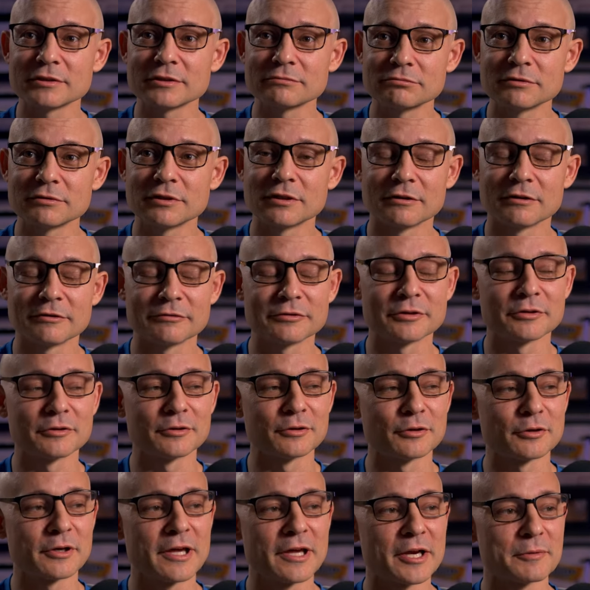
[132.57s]
Mm-hmm. You know, if you were
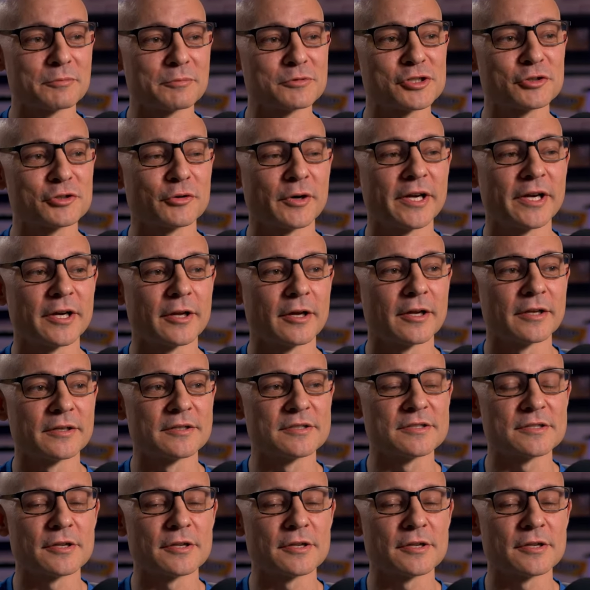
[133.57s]
to look at them straight on.